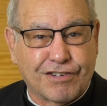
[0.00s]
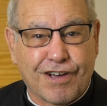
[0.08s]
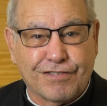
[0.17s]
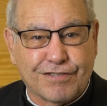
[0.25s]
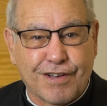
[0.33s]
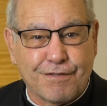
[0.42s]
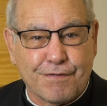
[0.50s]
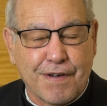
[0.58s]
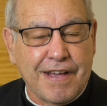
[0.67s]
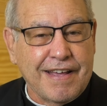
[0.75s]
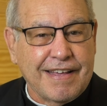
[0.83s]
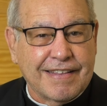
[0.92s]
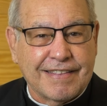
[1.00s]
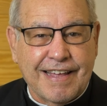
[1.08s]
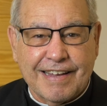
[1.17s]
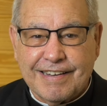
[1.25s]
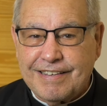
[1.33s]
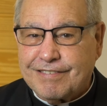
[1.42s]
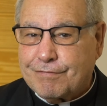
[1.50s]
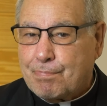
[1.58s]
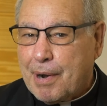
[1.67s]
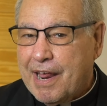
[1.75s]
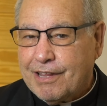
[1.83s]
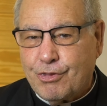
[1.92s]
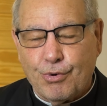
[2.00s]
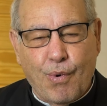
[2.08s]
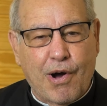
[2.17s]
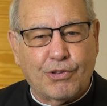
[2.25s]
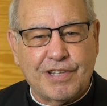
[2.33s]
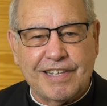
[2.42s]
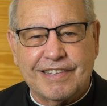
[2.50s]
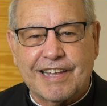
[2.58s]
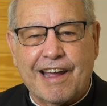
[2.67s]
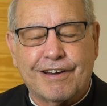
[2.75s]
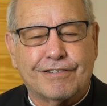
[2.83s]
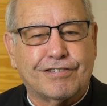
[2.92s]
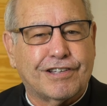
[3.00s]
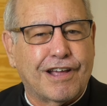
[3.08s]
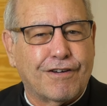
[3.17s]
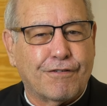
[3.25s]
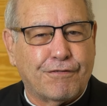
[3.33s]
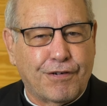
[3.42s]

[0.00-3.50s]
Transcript: Joseph that is spread throughout the entire state of